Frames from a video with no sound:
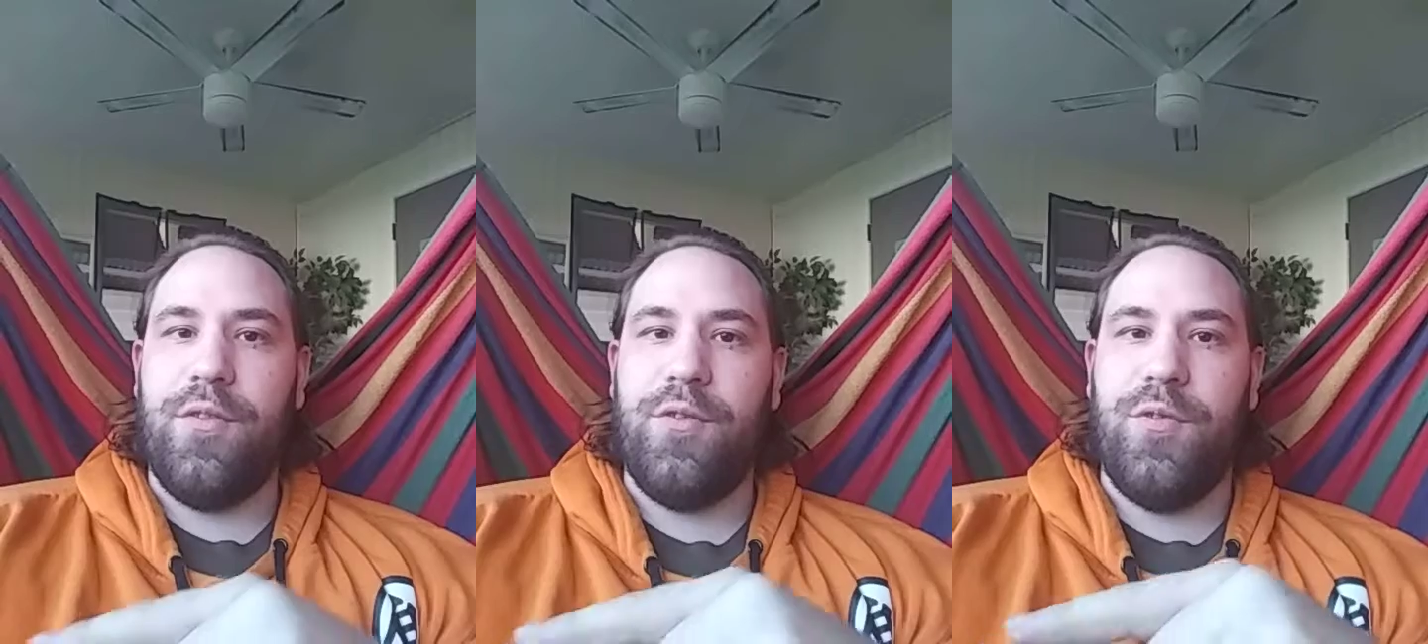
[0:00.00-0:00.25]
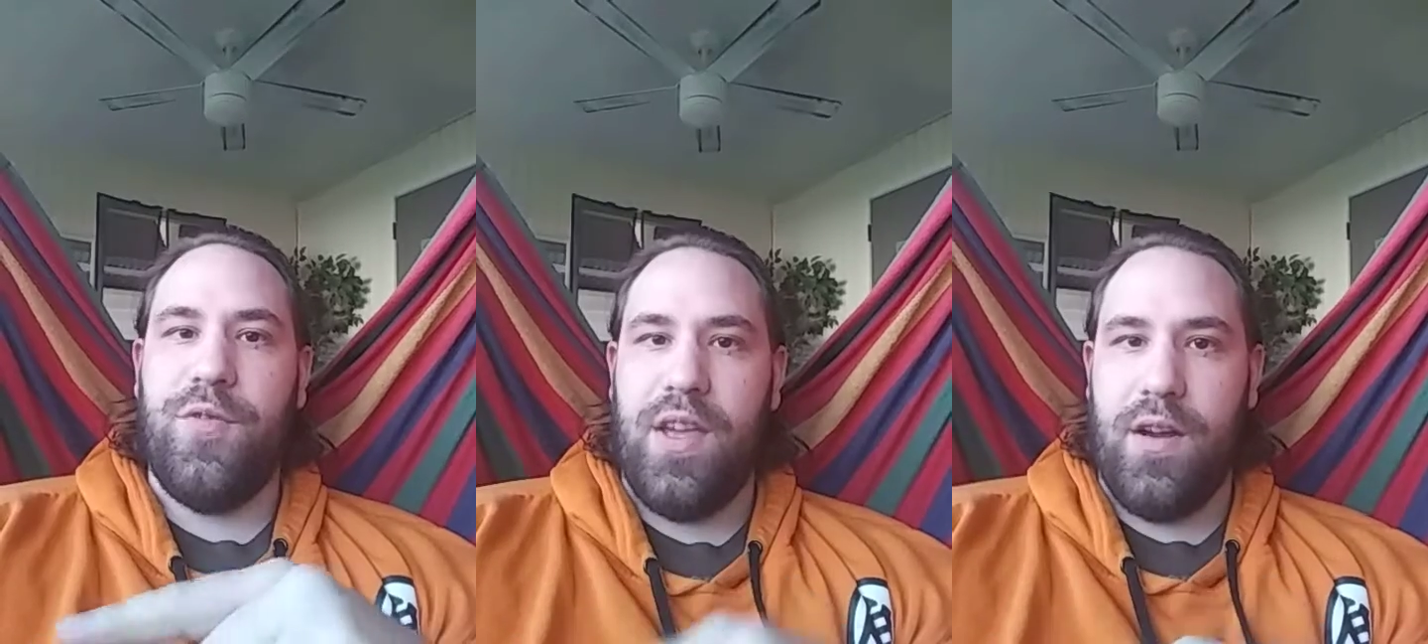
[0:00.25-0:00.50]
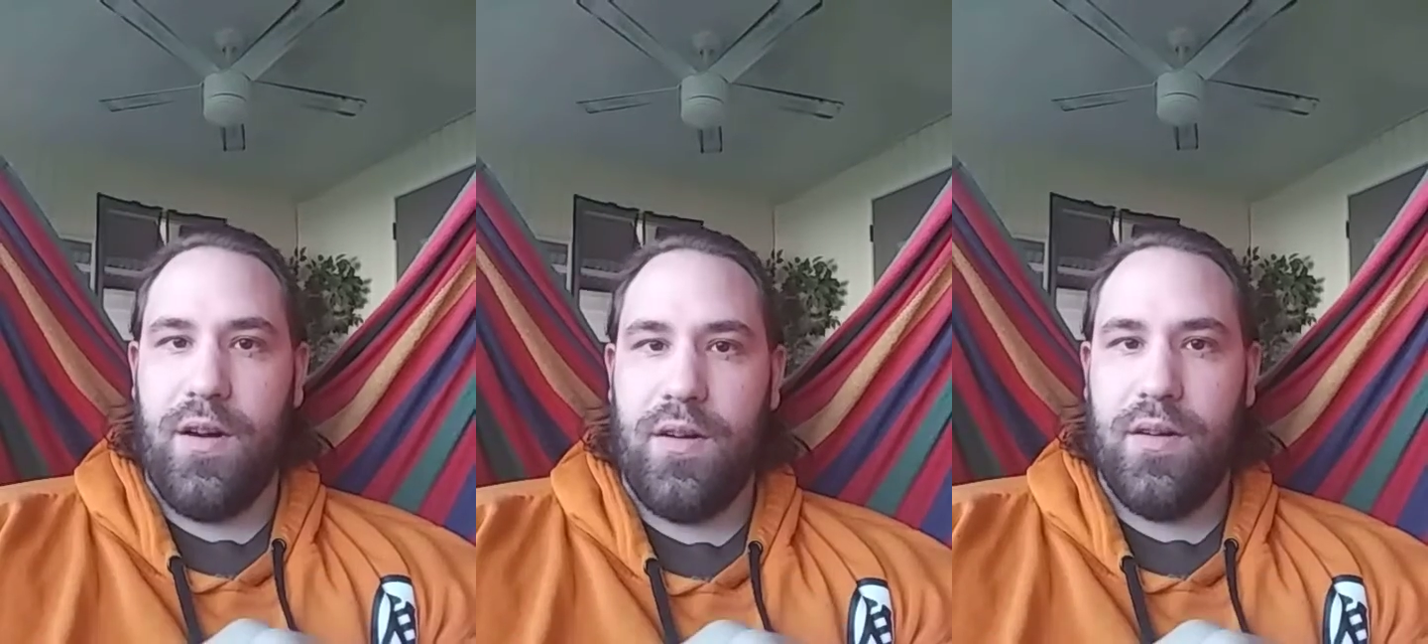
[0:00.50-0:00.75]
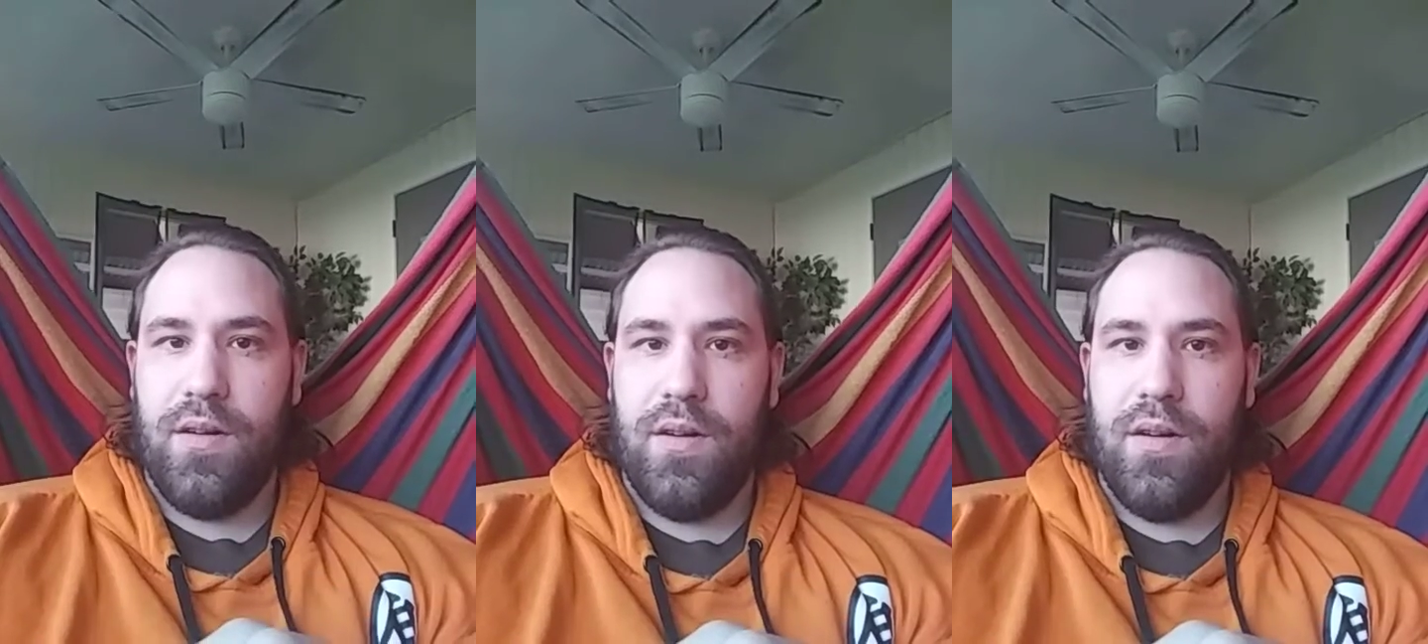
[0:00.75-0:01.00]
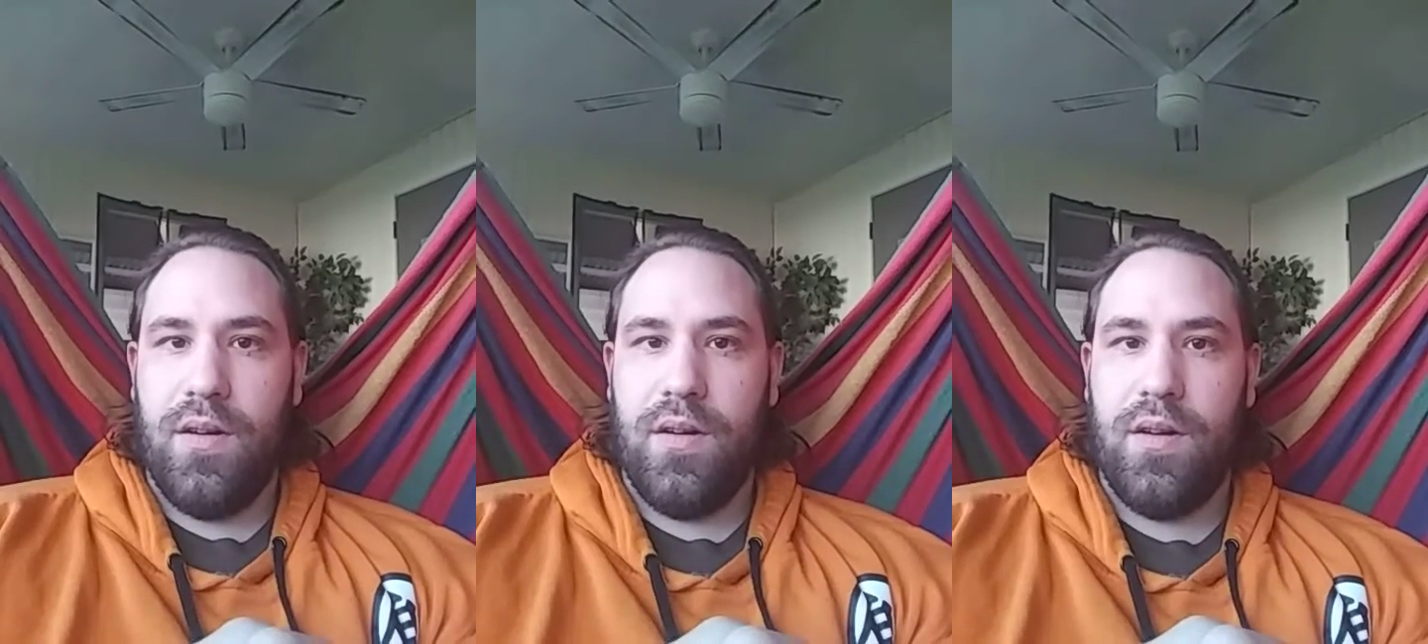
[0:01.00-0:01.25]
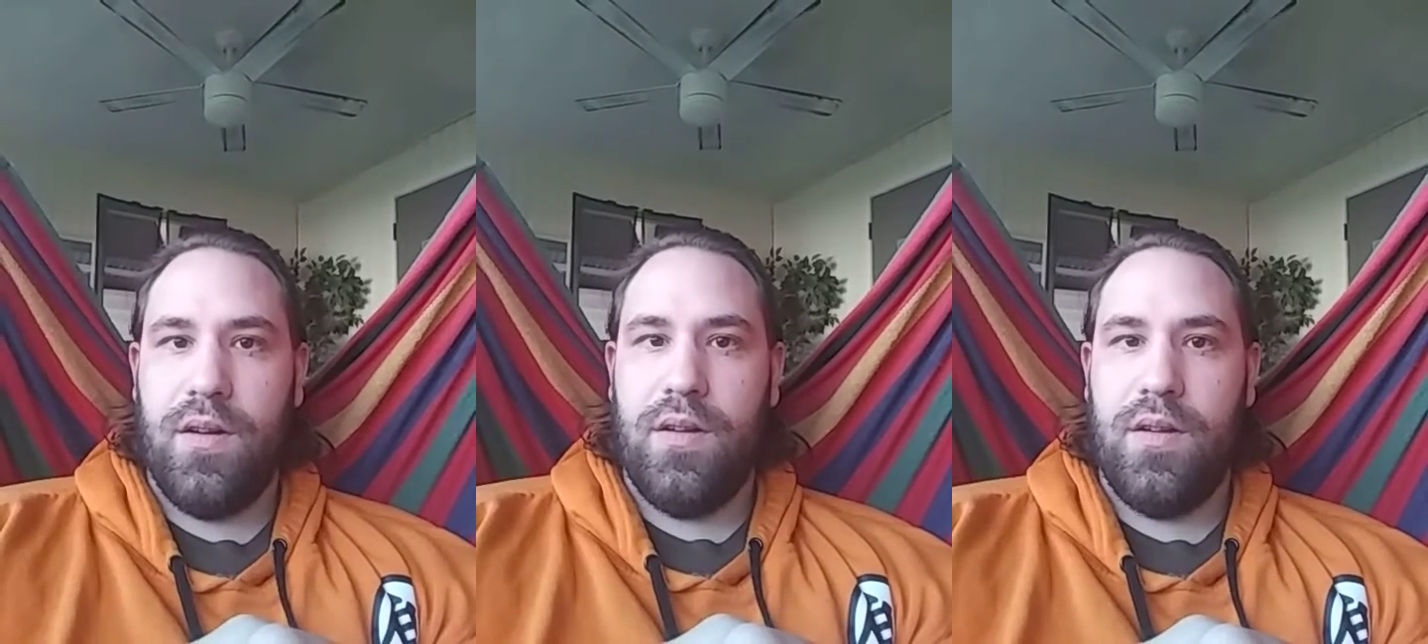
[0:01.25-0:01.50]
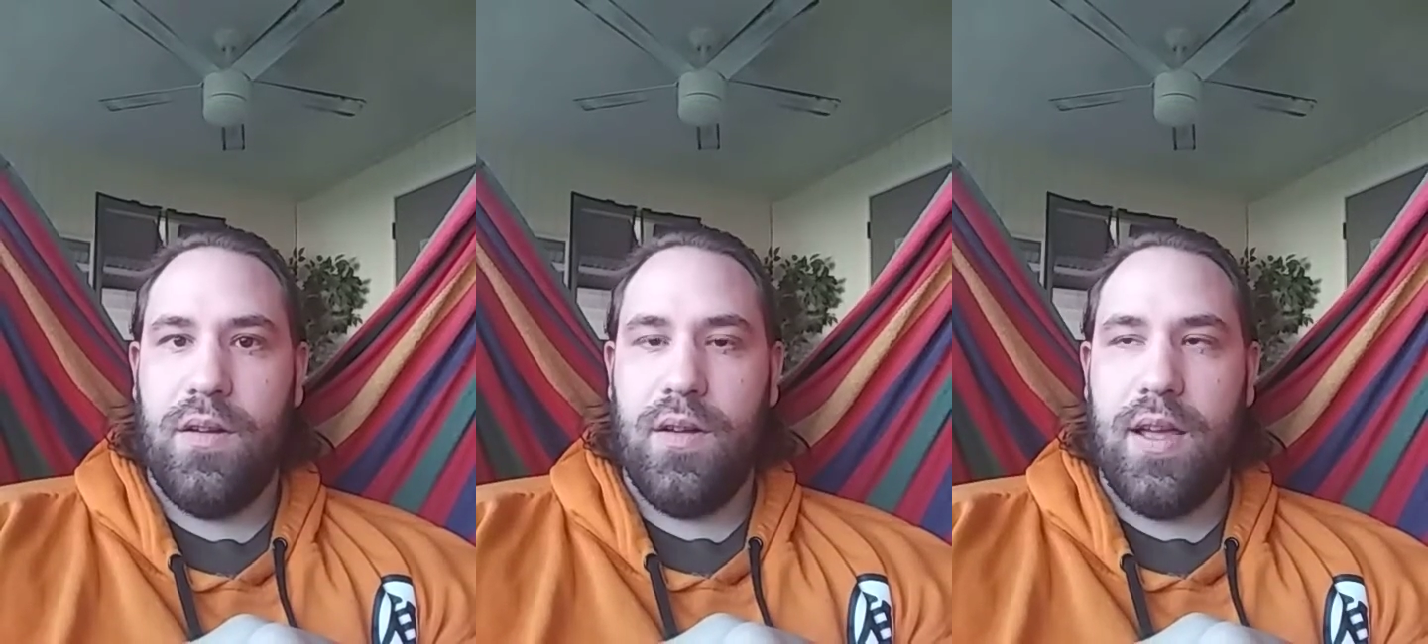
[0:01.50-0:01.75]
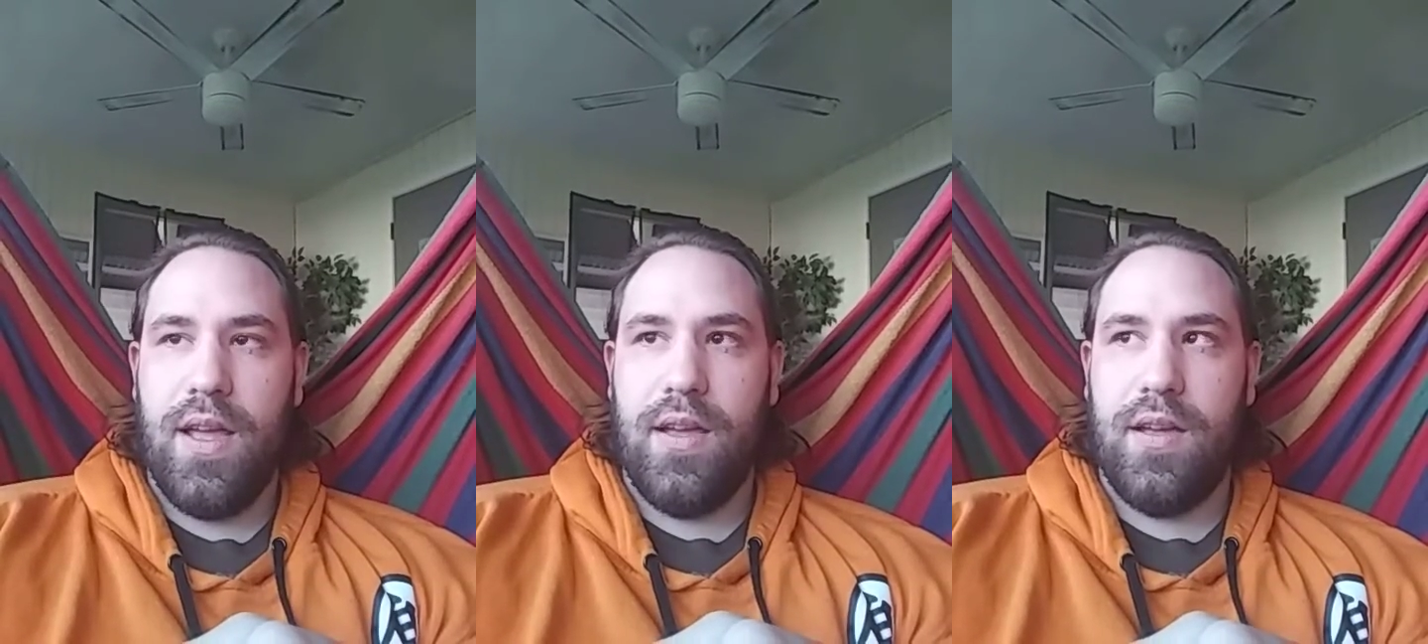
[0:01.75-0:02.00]
fear.
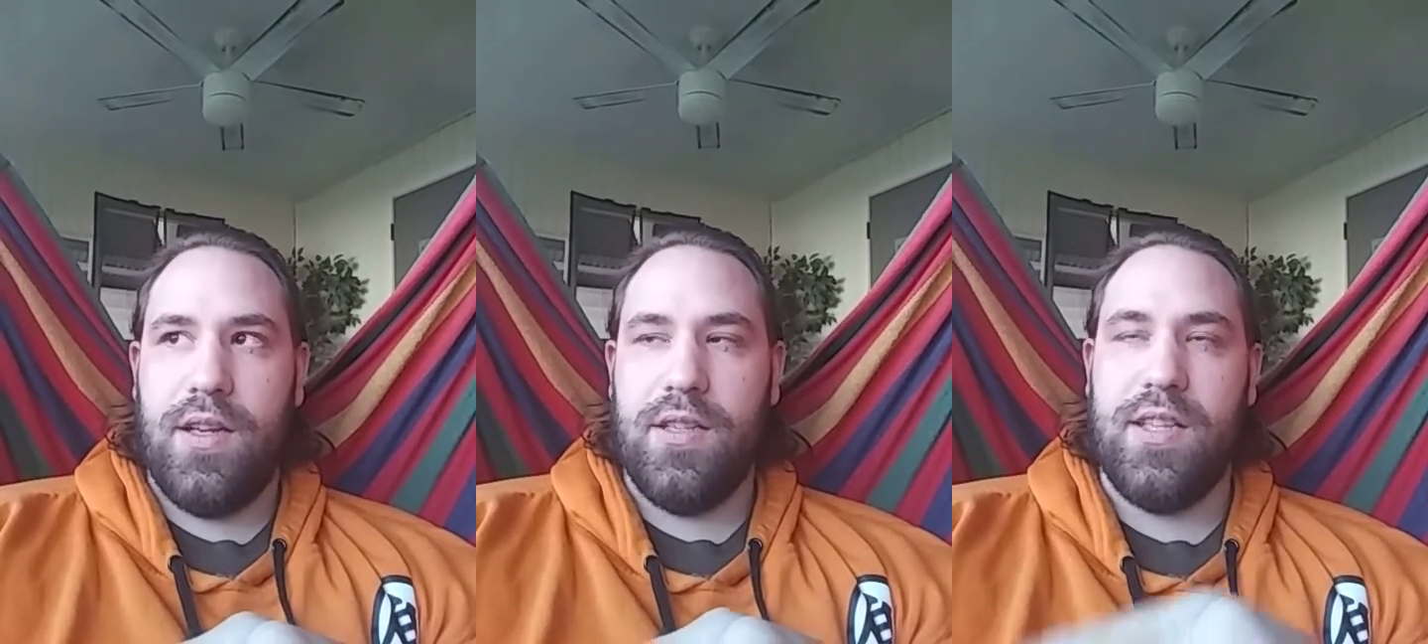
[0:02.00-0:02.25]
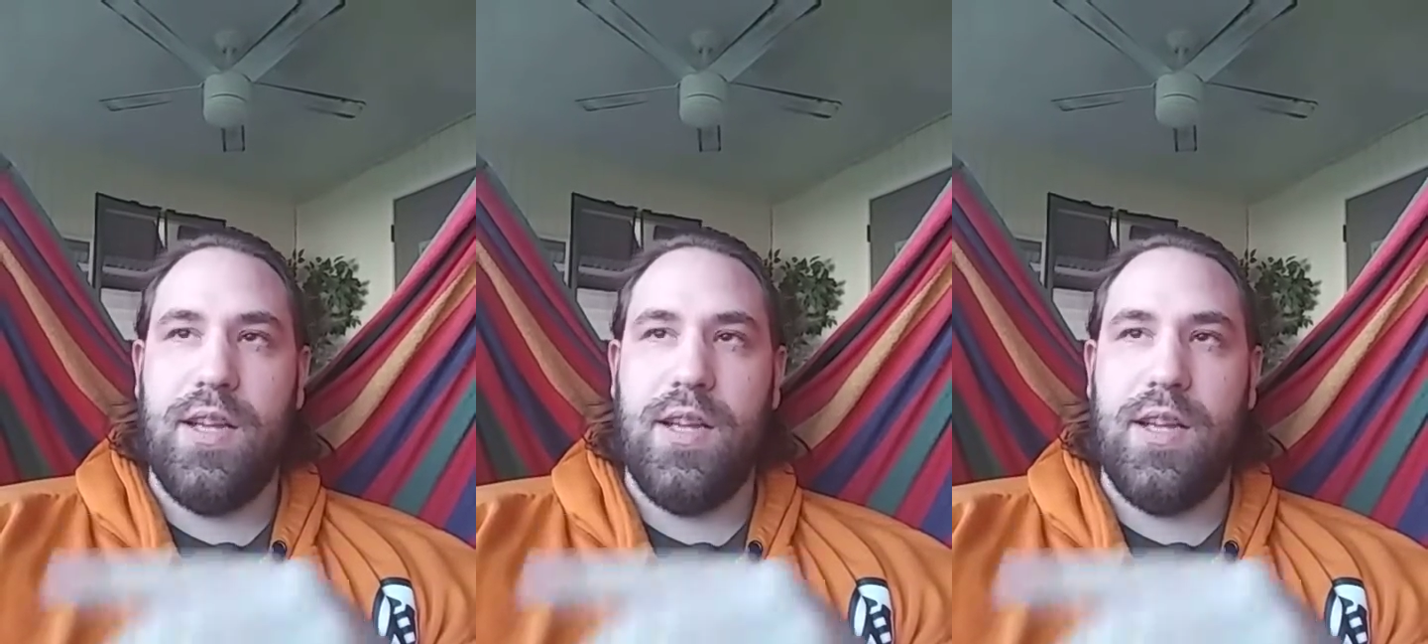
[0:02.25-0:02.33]
Because